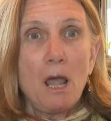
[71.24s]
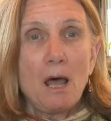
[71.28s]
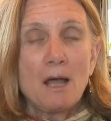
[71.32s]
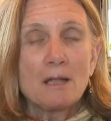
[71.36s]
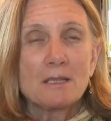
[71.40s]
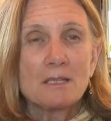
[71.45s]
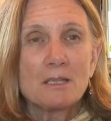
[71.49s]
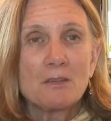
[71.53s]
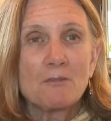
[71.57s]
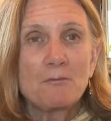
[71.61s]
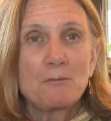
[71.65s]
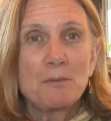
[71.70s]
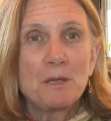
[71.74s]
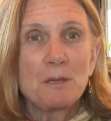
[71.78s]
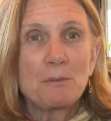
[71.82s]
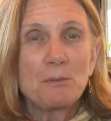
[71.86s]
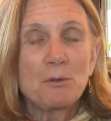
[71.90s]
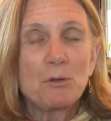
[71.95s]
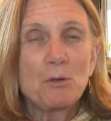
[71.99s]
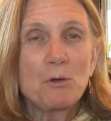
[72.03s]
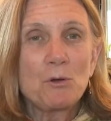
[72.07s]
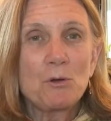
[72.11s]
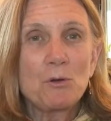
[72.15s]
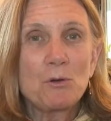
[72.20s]
Lots of
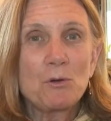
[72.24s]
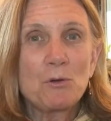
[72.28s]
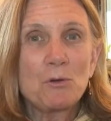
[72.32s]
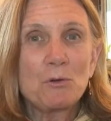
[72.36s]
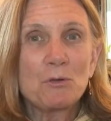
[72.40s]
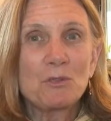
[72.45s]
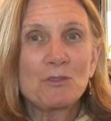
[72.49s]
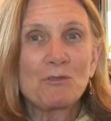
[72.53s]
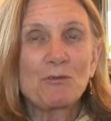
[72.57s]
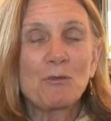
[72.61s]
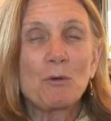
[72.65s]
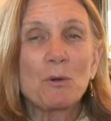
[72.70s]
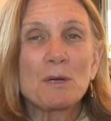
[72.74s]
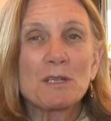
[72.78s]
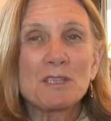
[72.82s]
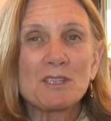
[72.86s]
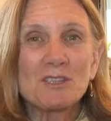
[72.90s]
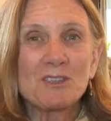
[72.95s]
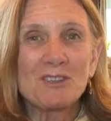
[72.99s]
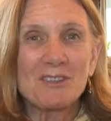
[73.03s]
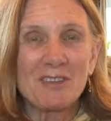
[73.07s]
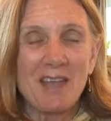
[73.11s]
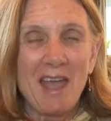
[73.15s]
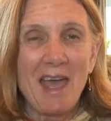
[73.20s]
people whose
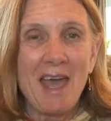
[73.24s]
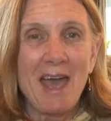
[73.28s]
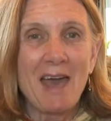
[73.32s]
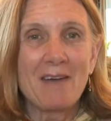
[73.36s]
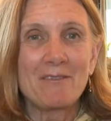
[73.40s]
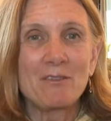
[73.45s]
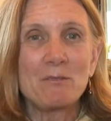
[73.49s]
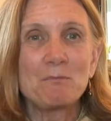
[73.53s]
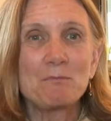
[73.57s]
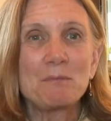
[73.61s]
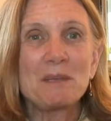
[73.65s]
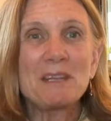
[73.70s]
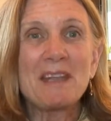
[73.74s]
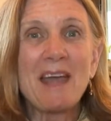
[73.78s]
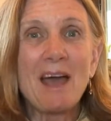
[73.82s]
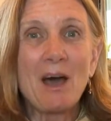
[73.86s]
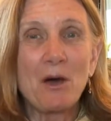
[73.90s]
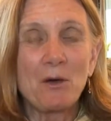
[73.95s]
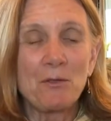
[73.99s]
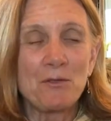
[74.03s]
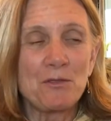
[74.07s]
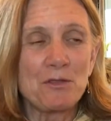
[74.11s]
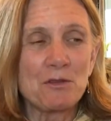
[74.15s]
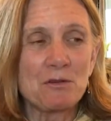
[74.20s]
voices haven't been
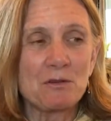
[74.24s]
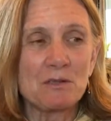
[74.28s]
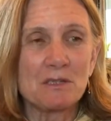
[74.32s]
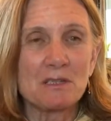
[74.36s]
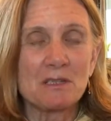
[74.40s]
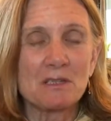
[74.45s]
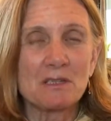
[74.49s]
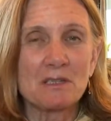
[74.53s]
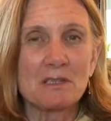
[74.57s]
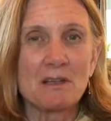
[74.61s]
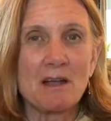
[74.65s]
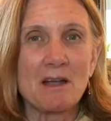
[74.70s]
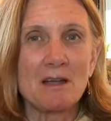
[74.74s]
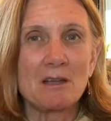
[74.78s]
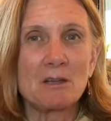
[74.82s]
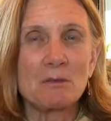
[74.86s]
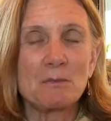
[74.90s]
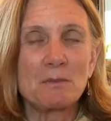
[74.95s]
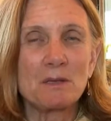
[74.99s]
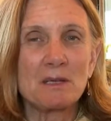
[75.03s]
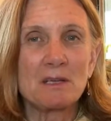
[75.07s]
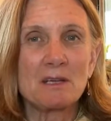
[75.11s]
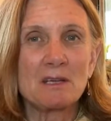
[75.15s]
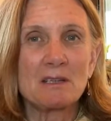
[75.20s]
out there in society
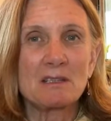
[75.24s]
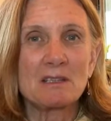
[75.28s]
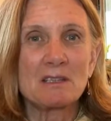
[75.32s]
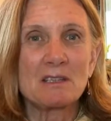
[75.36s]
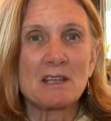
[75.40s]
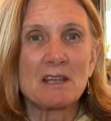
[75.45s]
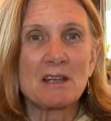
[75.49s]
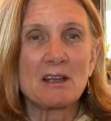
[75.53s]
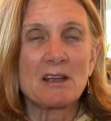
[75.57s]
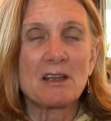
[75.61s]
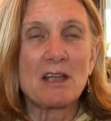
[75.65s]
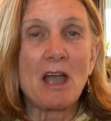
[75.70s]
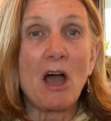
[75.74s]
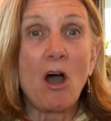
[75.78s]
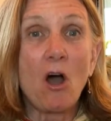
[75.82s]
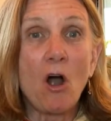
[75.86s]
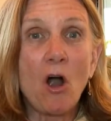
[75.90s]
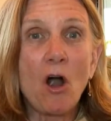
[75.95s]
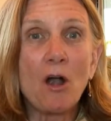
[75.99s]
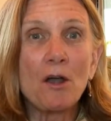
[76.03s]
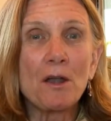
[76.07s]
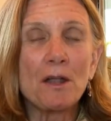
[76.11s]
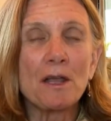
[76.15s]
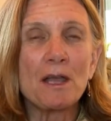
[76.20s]
because they
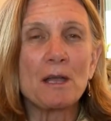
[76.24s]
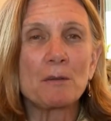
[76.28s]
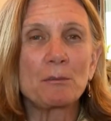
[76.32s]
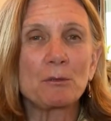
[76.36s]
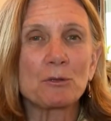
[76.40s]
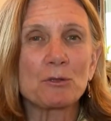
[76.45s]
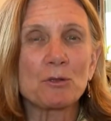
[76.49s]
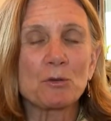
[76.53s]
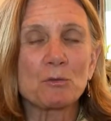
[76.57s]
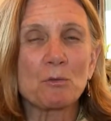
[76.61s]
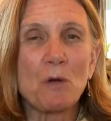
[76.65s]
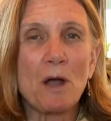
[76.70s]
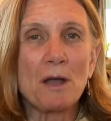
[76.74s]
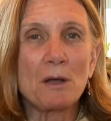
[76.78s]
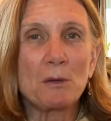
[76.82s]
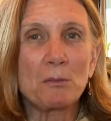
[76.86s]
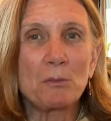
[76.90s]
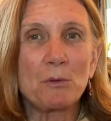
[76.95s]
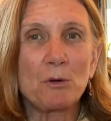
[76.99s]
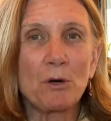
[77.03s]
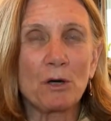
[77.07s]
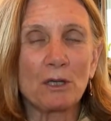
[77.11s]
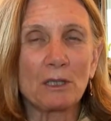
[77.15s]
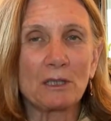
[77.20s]
aren't able to write a
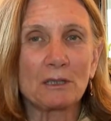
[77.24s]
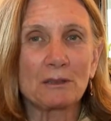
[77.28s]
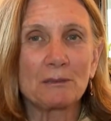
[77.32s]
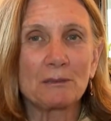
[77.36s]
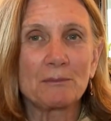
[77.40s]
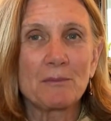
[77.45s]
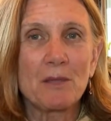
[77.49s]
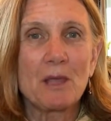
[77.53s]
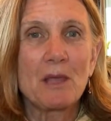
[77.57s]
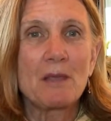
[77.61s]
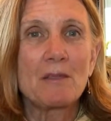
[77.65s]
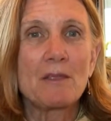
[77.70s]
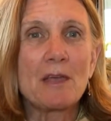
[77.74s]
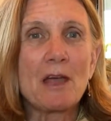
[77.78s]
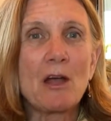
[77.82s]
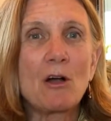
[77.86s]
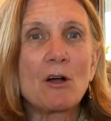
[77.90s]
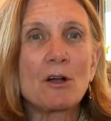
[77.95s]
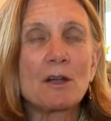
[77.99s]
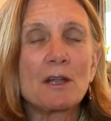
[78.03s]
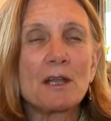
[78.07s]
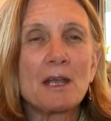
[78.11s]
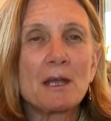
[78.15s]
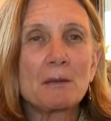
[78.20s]
book, they
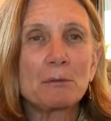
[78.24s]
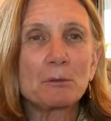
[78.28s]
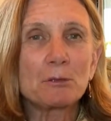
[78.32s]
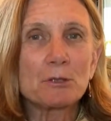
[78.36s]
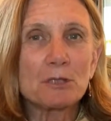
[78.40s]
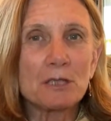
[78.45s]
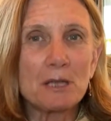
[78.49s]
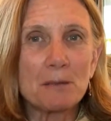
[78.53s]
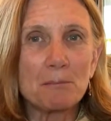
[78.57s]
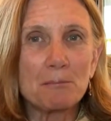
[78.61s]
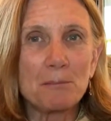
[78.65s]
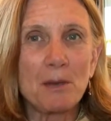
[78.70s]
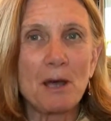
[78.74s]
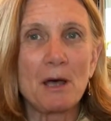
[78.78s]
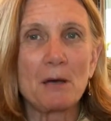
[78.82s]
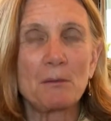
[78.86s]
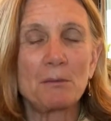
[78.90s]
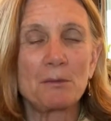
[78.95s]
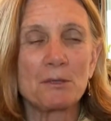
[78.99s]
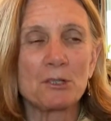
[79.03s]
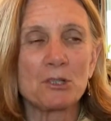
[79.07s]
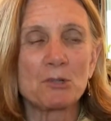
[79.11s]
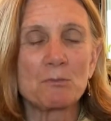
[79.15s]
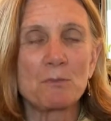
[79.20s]
aren't able to get
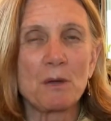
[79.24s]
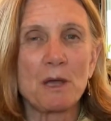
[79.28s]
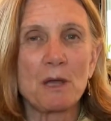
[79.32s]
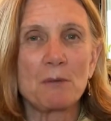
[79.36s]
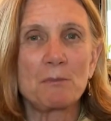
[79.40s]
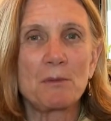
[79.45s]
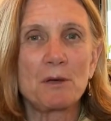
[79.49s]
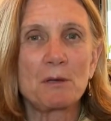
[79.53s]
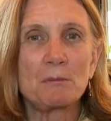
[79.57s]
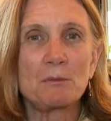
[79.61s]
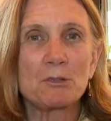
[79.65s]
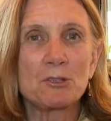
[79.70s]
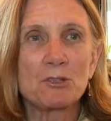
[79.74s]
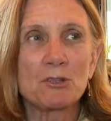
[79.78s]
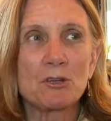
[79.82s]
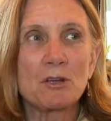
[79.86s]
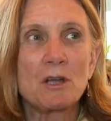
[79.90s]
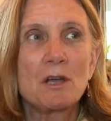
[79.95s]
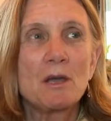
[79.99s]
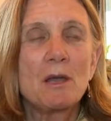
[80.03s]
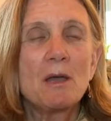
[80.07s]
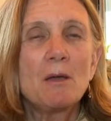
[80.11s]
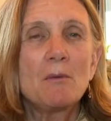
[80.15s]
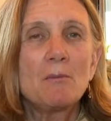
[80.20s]
published by a publisher,
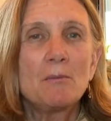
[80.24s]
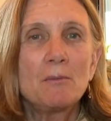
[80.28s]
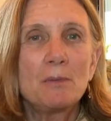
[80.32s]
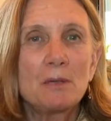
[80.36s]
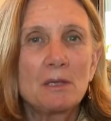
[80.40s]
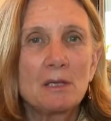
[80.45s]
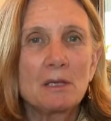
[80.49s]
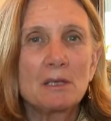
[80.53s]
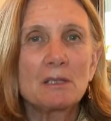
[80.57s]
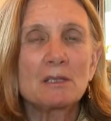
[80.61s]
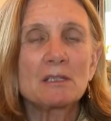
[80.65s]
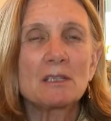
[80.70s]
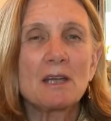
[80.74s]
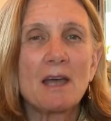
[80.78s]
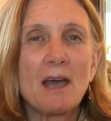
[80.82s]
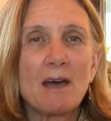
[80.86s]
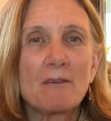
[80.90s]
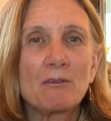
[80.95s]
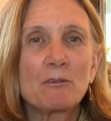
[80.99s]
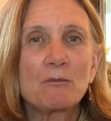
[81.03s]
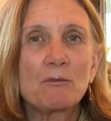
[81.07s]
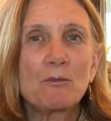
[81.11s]
begin to have a